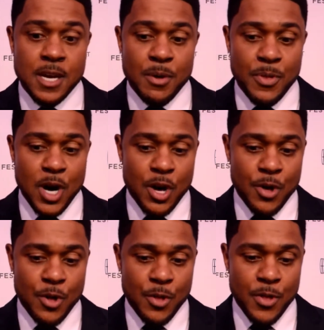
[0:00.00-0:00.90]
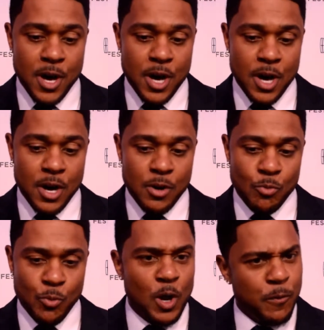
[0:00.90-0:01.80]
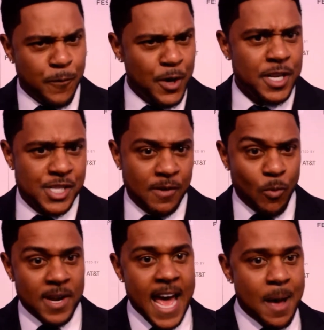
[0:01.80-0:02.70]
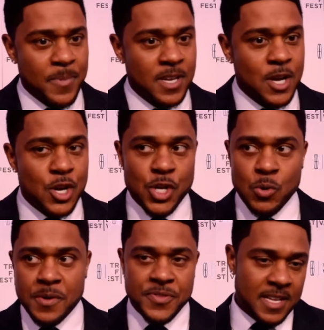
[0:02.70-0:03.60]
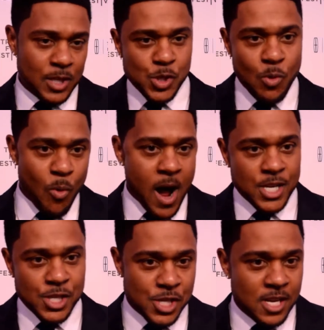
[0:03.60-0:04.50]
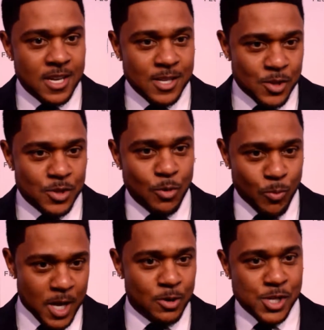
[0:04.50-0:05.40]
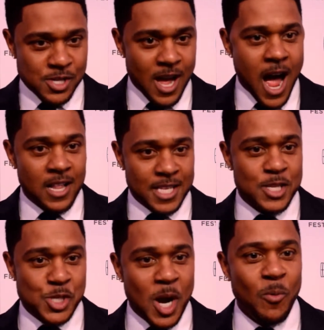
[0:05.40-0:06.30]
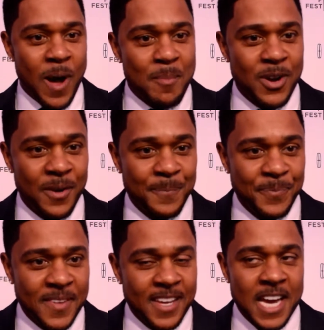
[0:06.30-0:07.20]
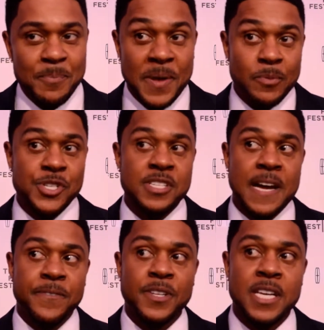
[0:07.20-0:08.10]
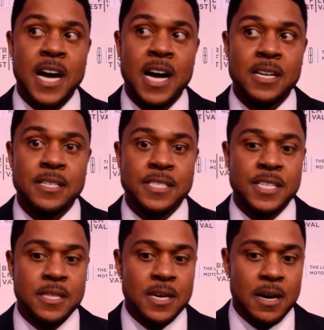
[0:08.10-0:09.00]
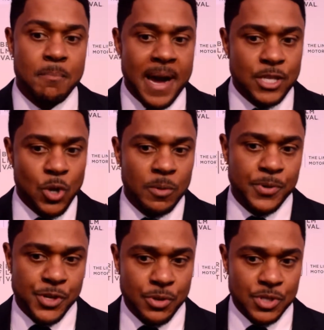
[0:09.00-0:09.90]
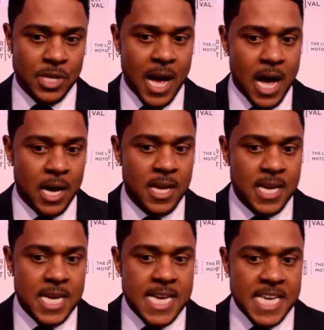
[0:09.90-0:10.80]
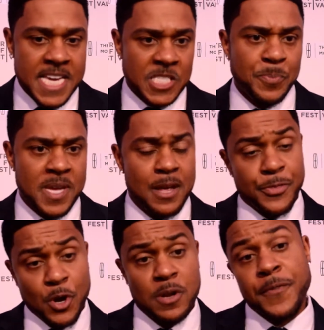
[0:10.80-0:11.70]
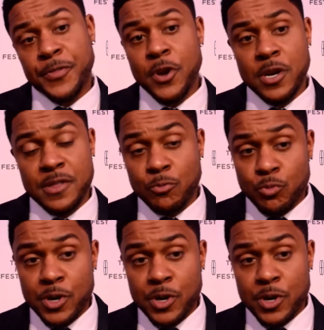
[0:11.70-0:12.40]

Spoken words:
the real footage of what happened, you would think that you were watching the real Ali and Chuck Wepner. And people should definitely see the Mike Tone produced ESPN 30 for 30, the